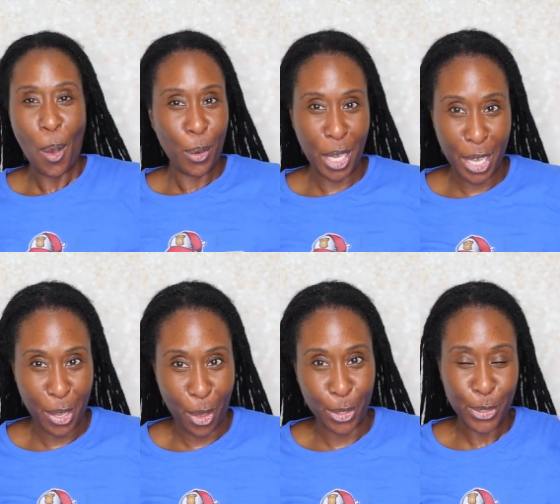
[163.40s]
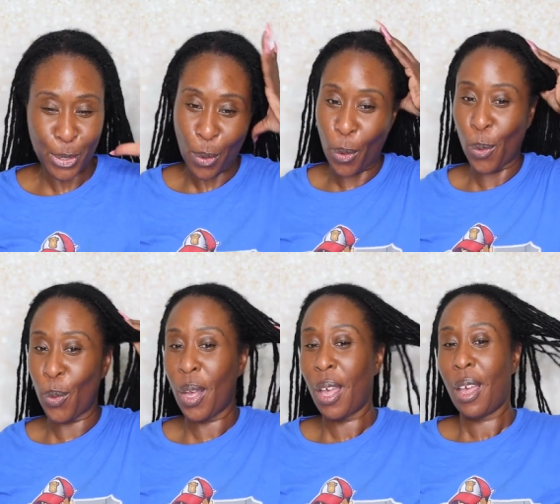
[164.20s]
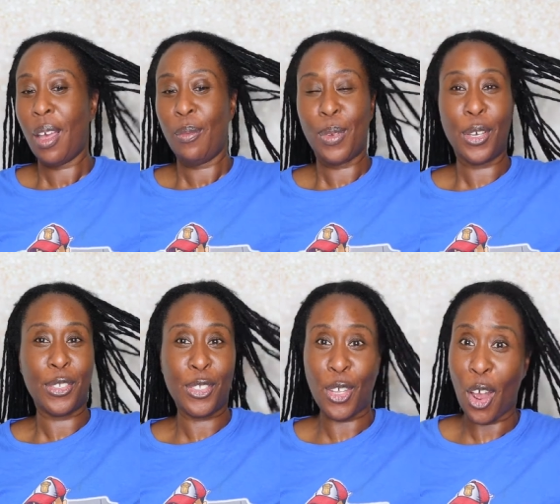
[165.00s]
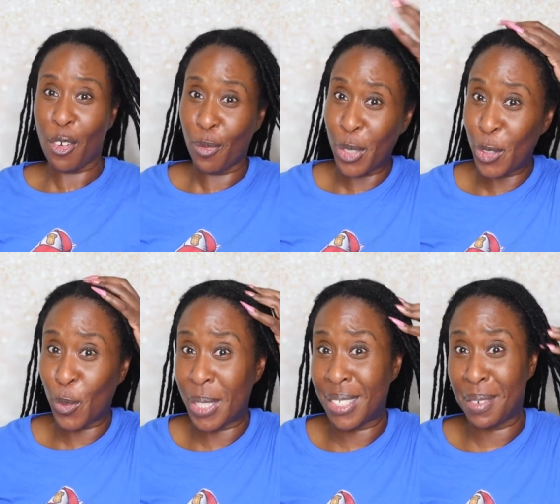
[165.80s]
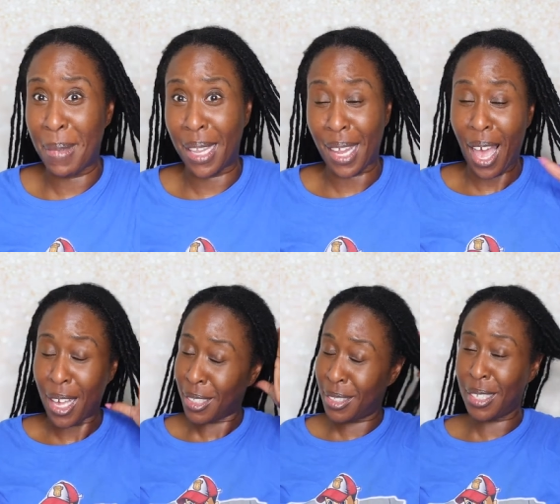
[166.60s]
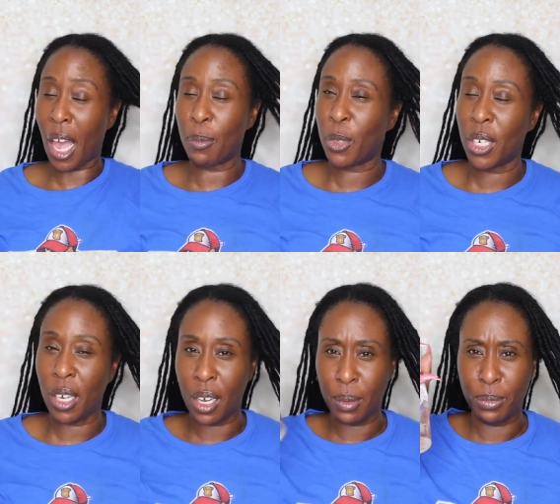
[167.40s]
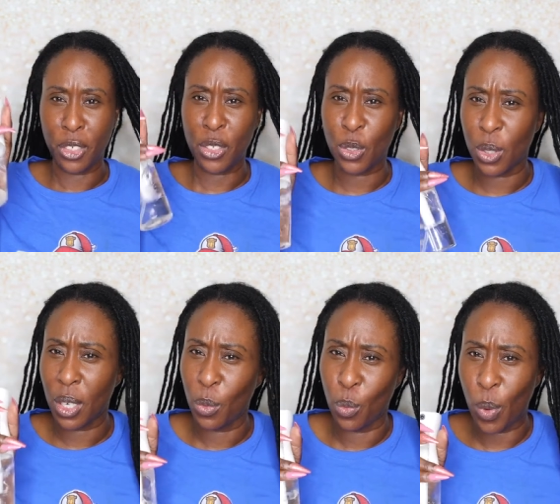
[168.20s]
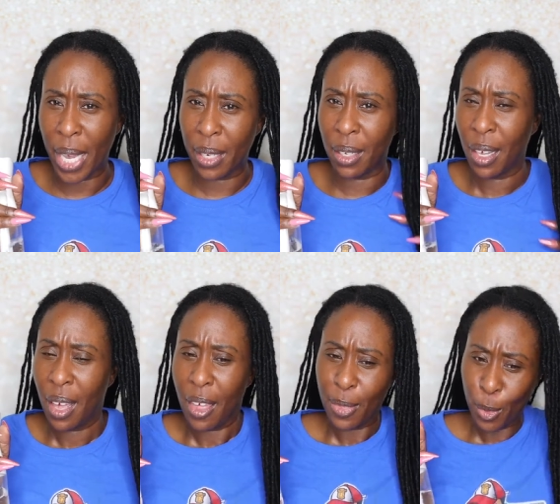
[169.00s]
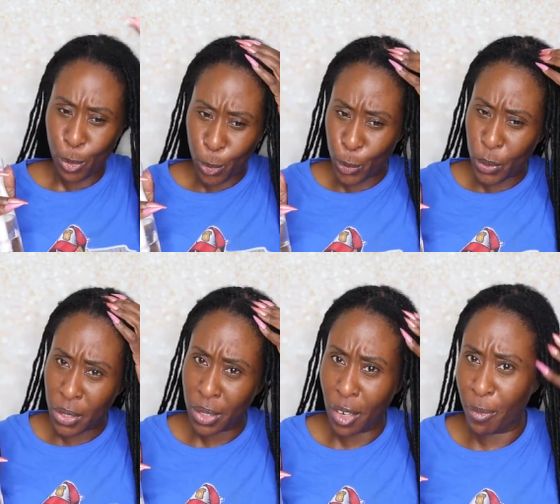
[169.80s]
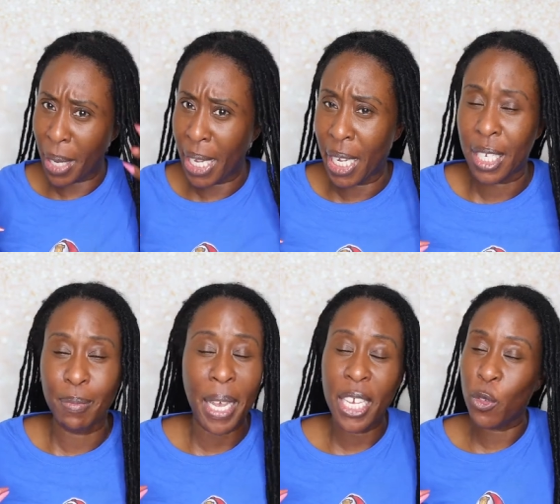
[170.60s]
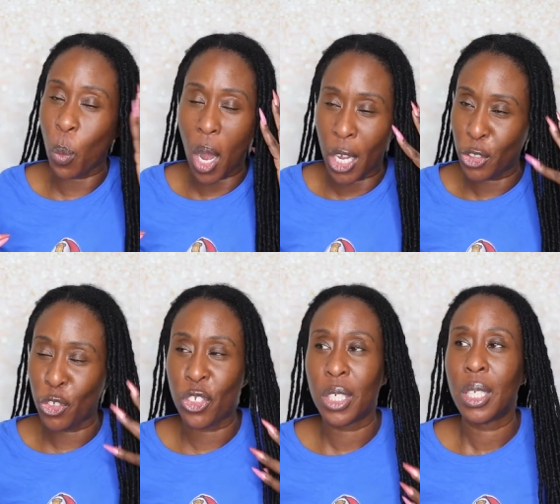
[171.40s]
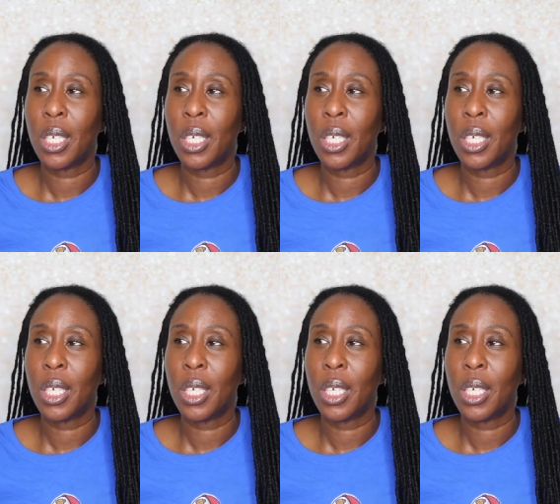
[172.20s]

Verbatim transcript: Okay, y'all, so you're gonna start retwisting my locks. I'm gonna um, just wet the roots of my hair because my hair is washed.